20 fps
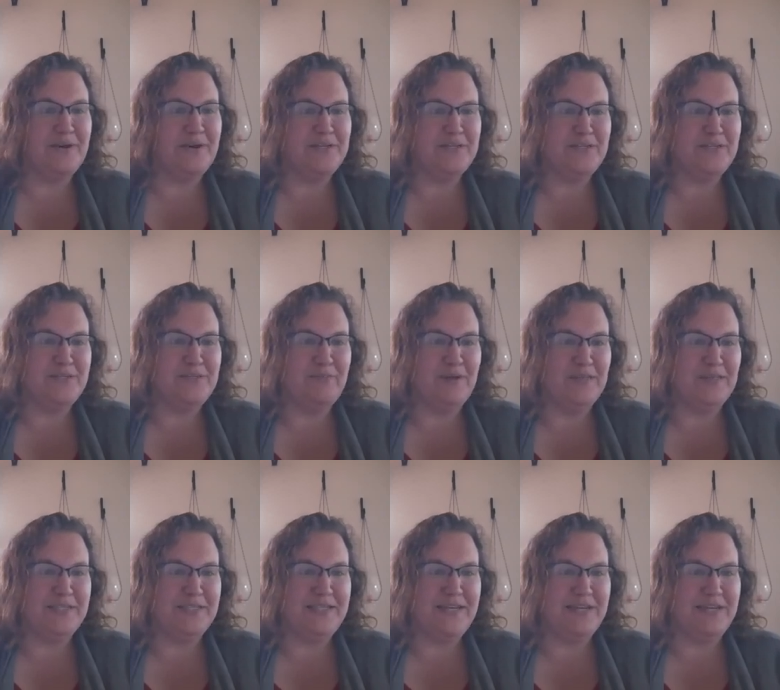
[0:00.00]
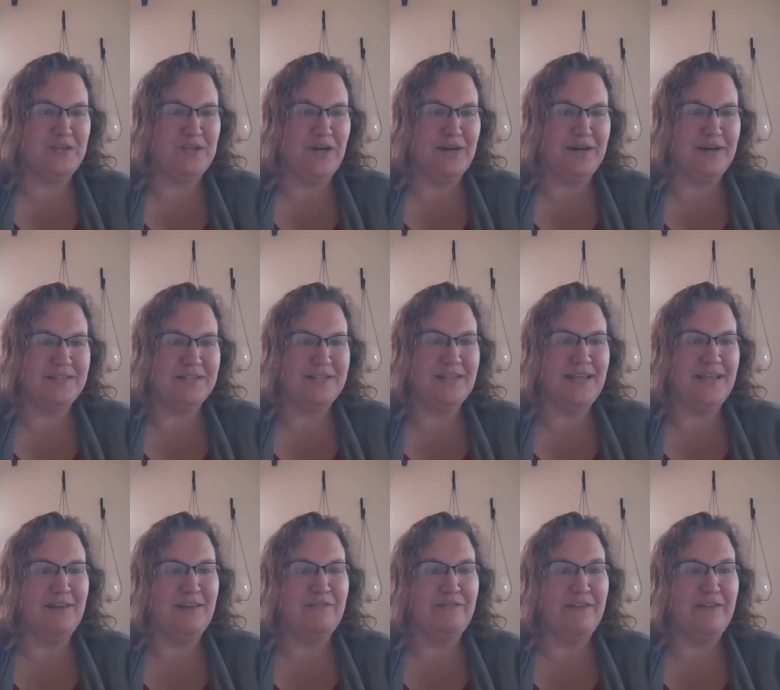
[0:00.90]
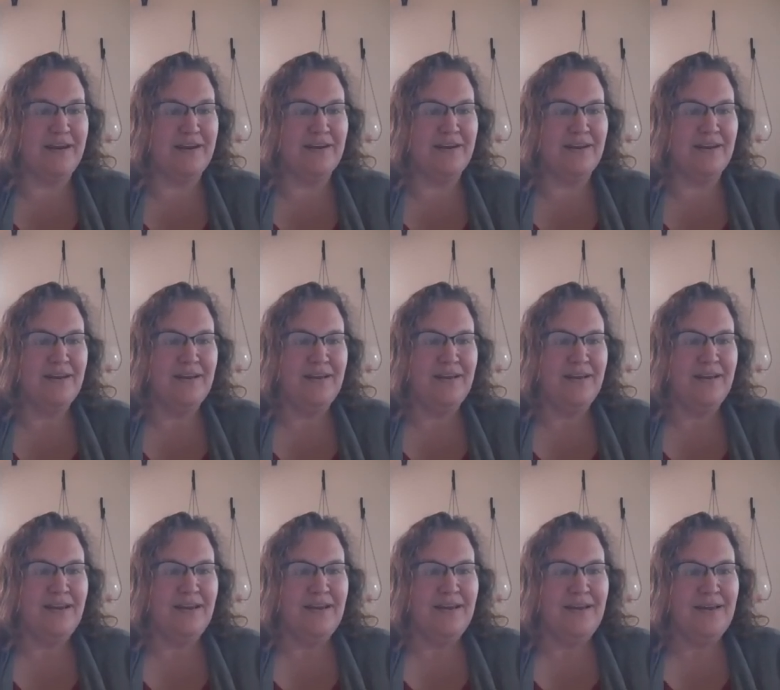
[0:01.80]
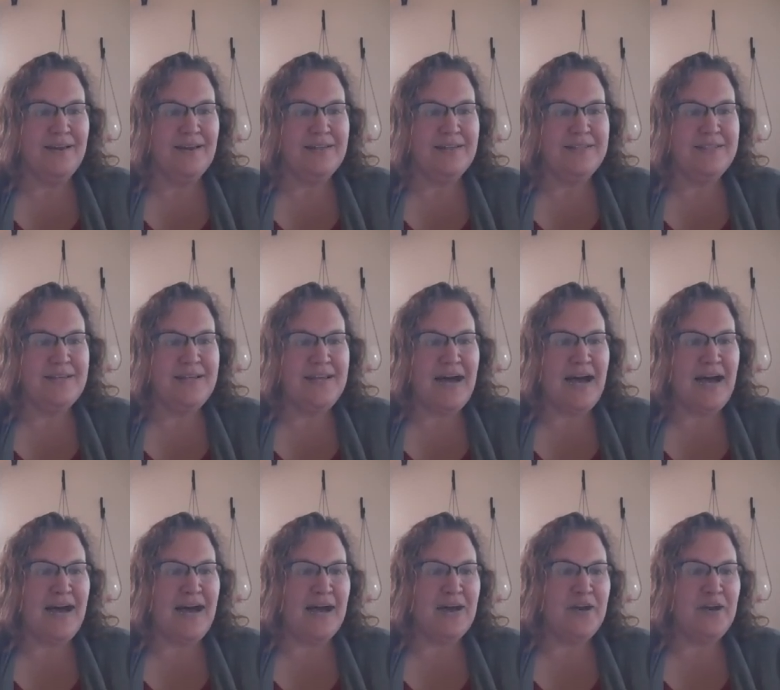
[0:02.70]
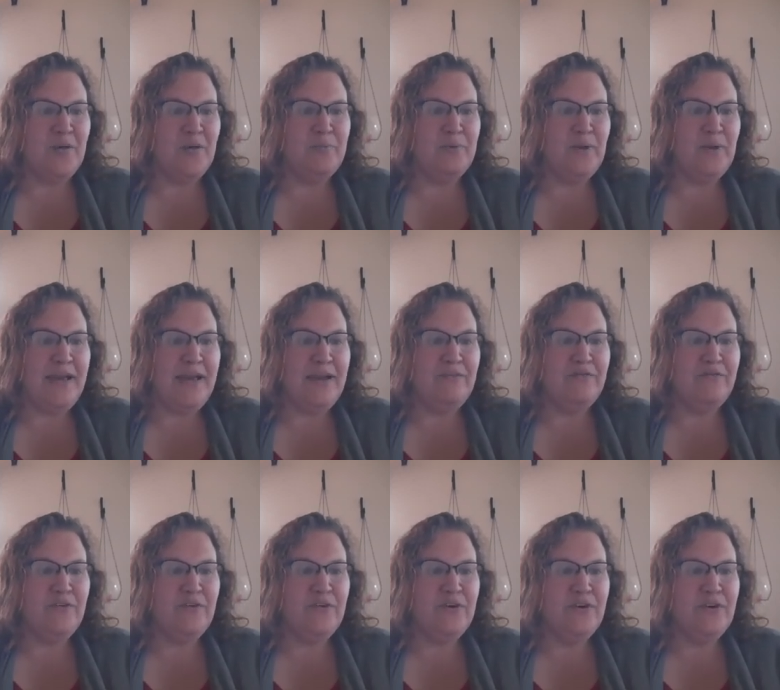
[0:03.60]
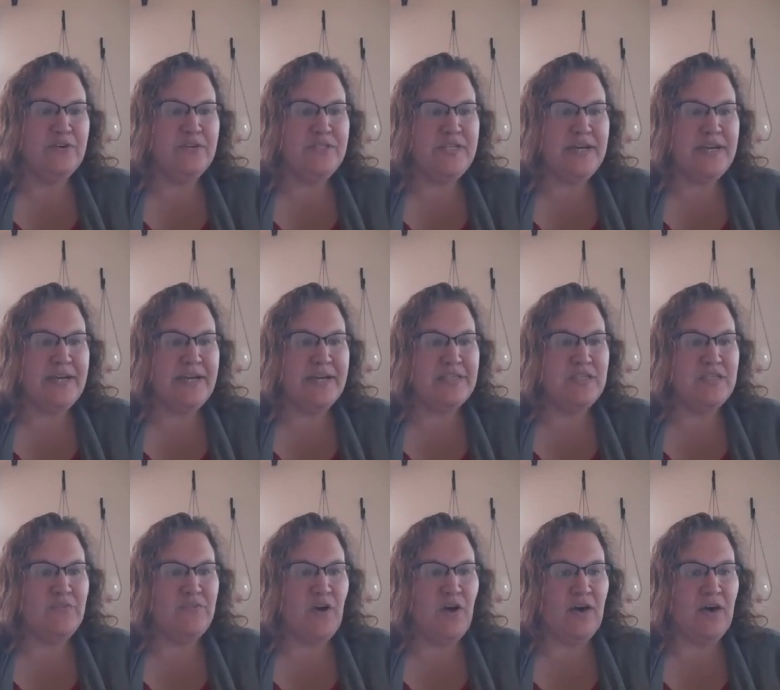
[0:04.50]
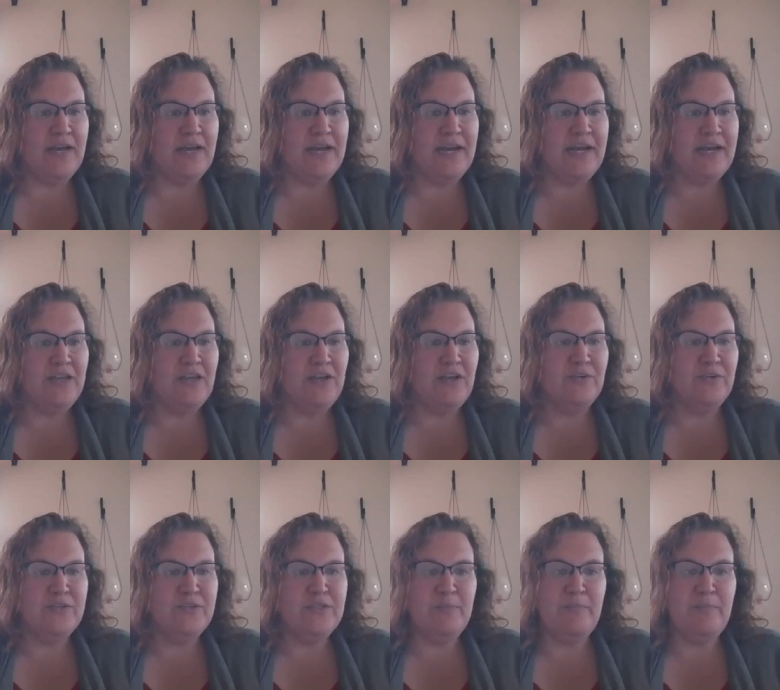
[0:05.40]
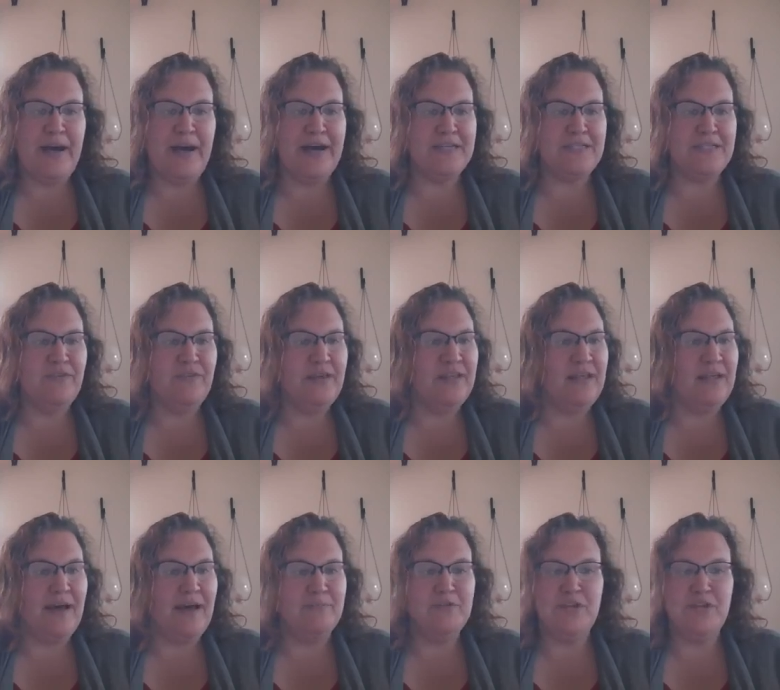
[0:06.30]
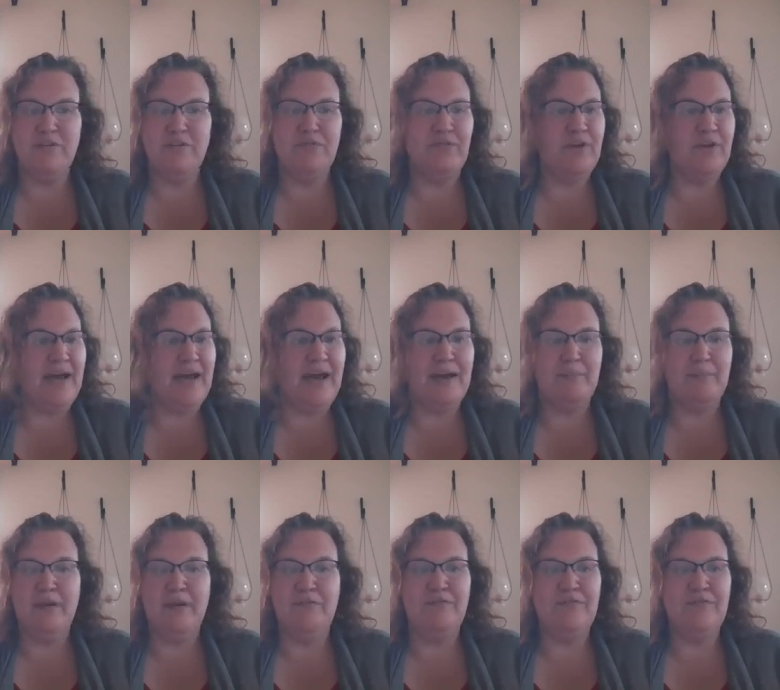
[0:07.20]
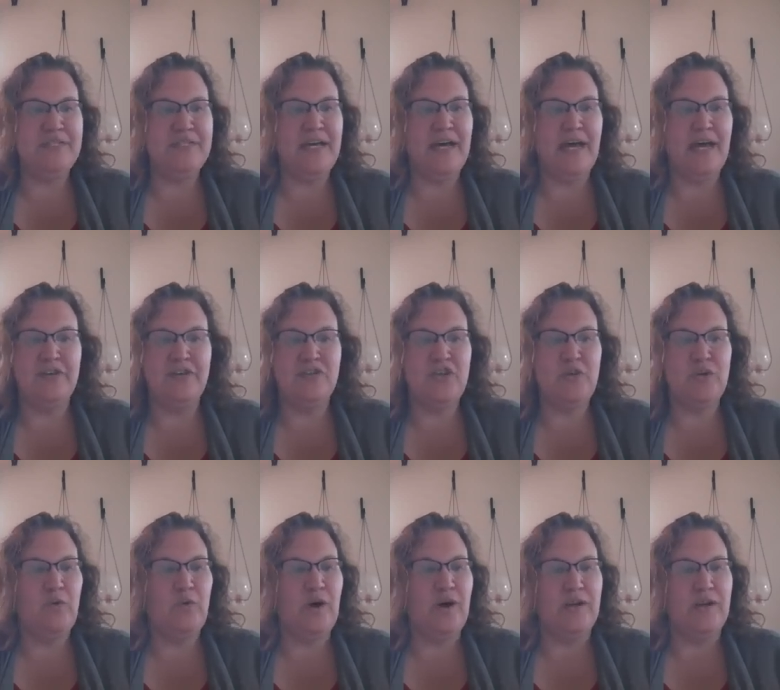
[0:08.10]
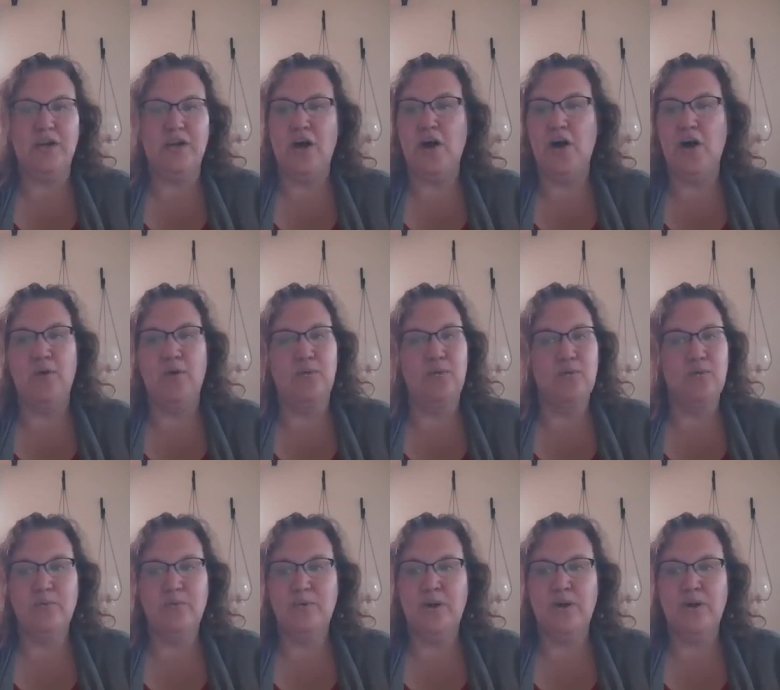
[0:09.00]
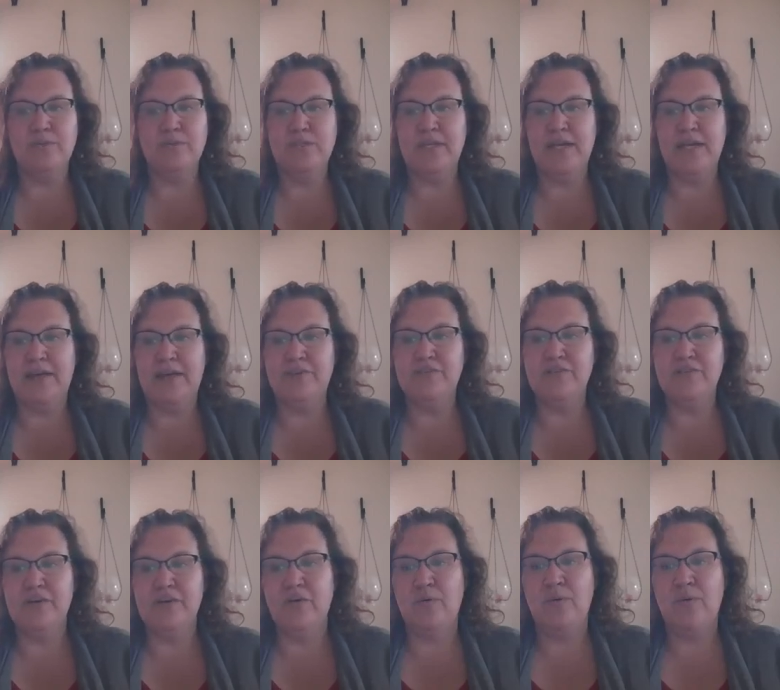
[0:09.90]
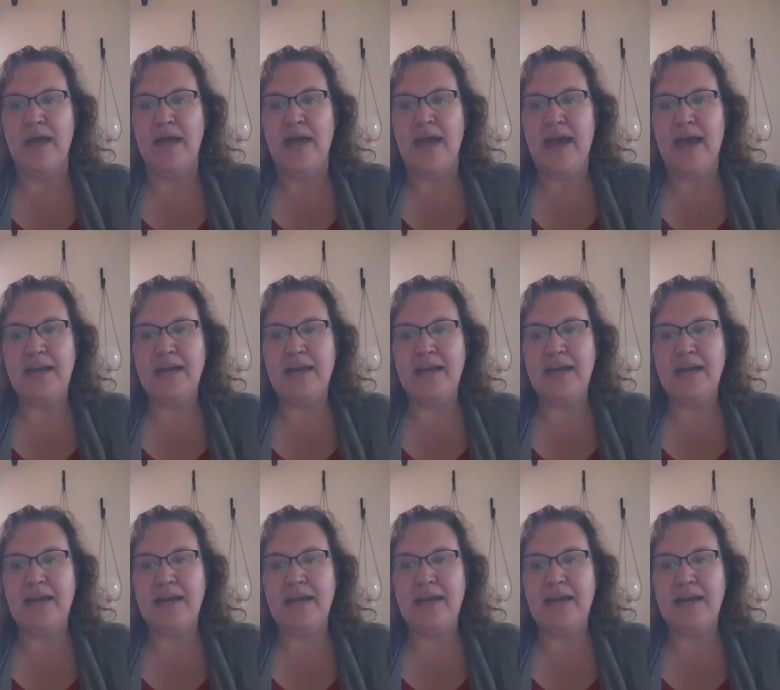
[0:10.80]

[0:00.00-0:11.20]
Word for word: ask questions about the TED Talk. It's a lot of fun. Sana, you're applying for nursing next fall. Can I use the pass fail option for anatomy and physiology one? No, no, Sana. So,